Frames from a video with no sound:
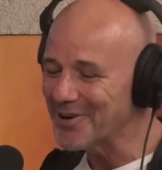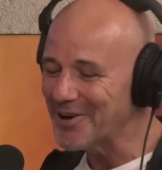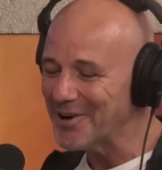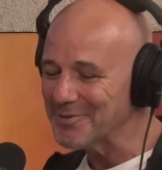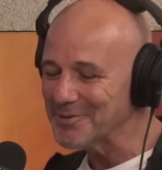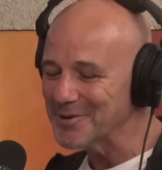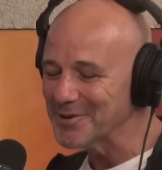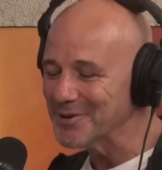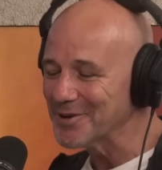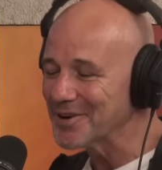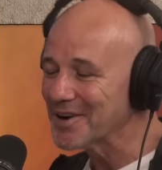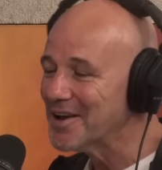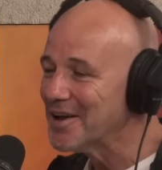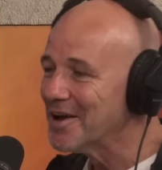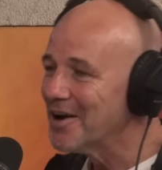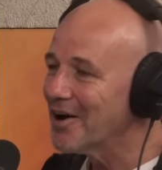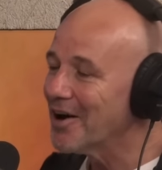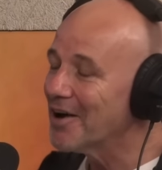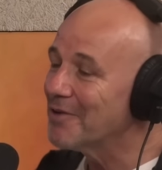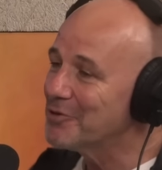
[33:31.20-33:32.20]
right. Well, look,
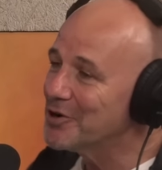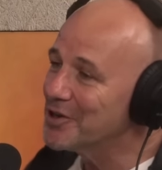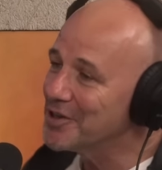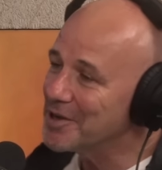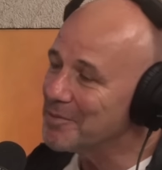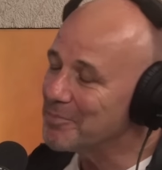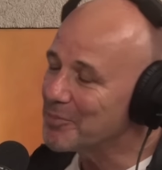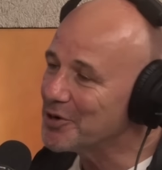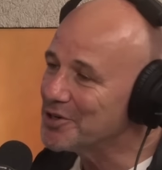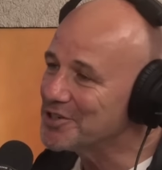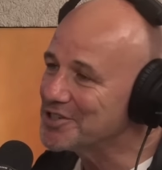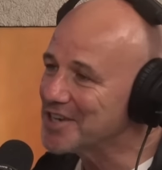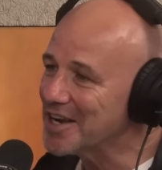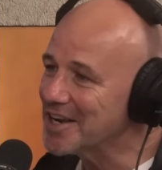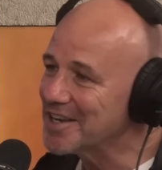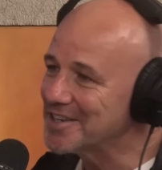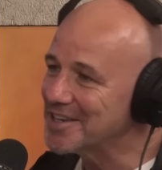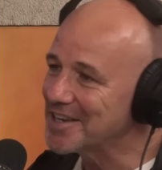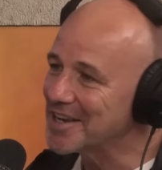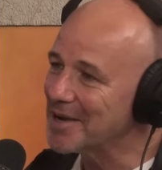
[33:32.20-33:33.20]
I really
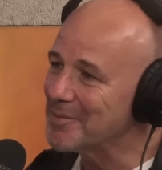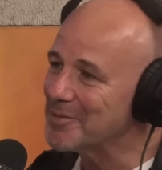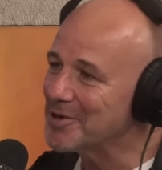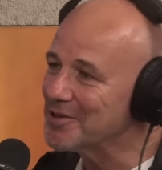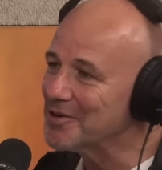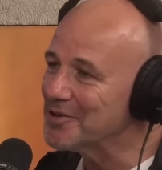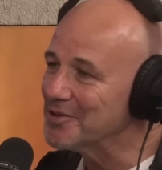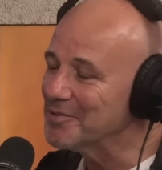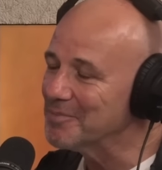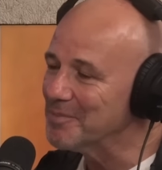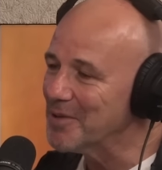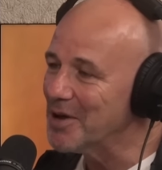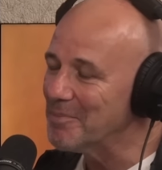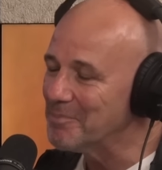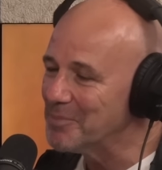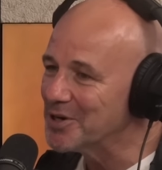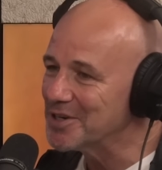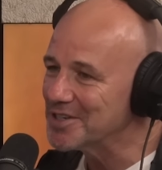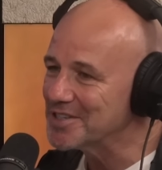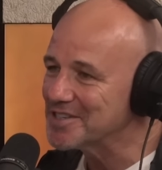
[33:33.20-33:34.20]
appreciate you coming on and,
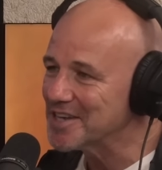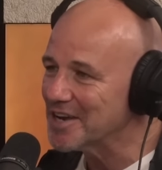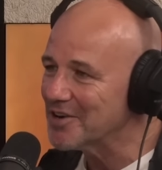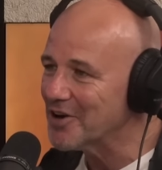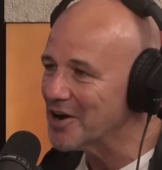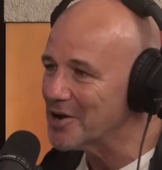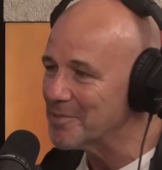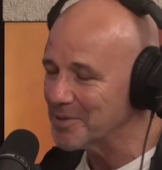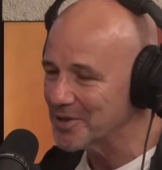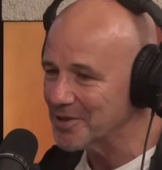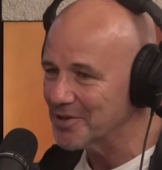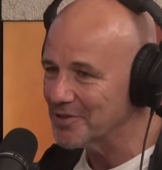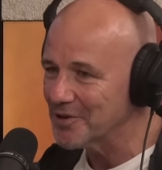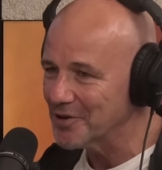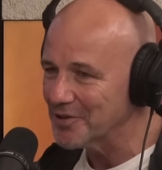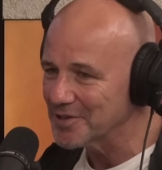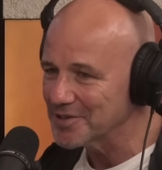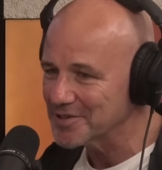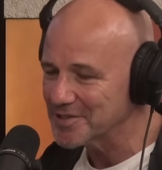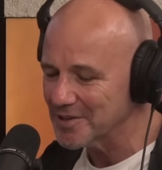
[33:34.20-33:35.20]
and being so open and
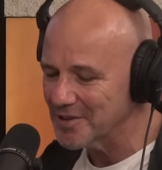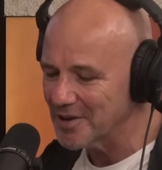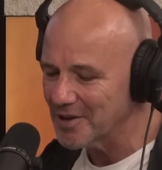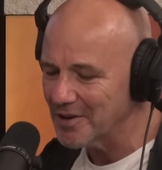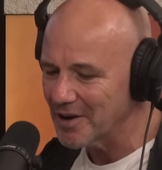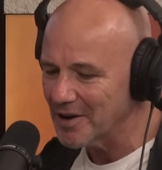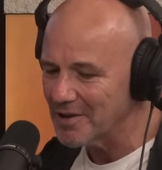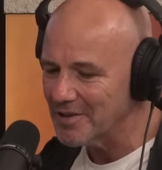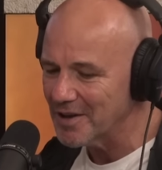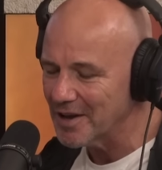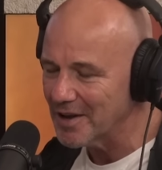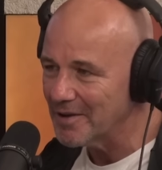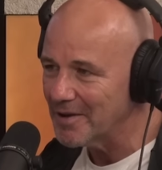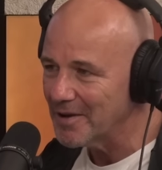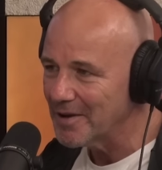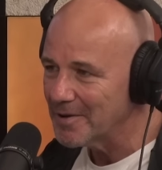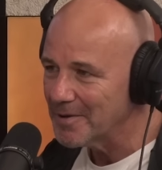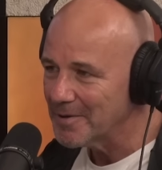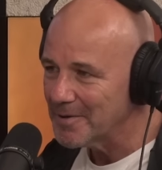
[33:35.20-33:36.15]
honest. And I, oh, I ah, well,